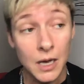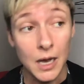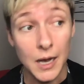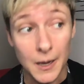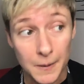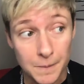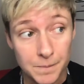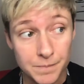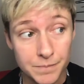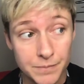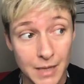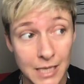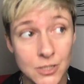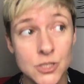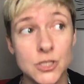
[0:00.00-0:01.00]

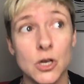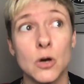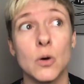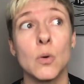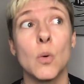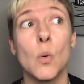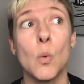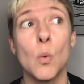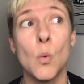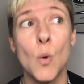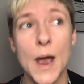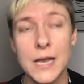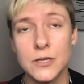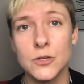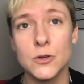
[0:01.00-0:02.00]
And so
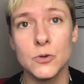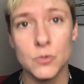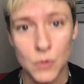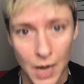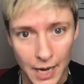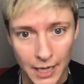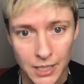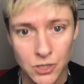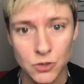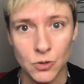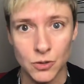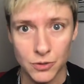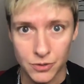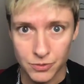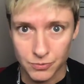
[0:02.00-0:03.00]
when you write
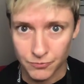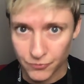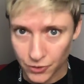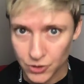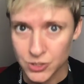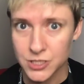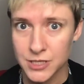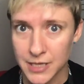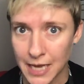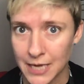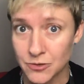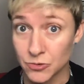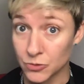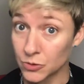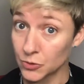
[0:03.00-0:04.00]
your first
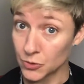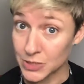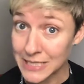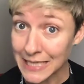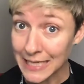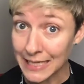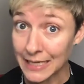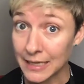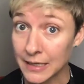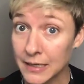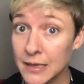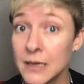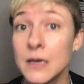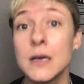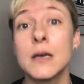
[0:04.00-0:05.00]
theatrical critique,
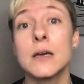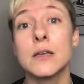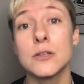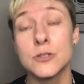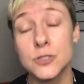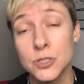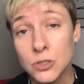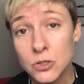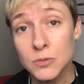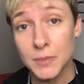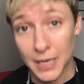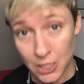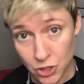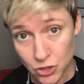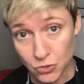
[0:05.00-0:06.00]
do
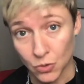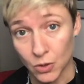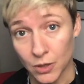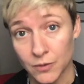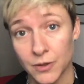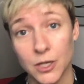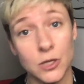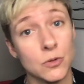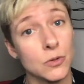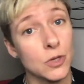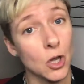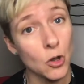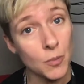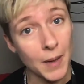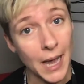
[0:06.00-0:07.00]
make sure that you
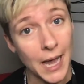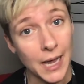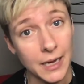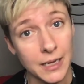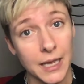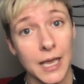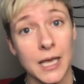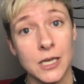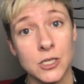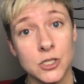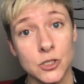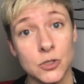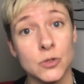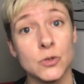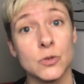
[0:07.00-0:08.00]
go back and
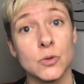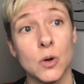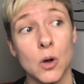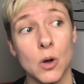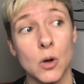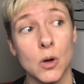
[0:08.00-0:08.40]
you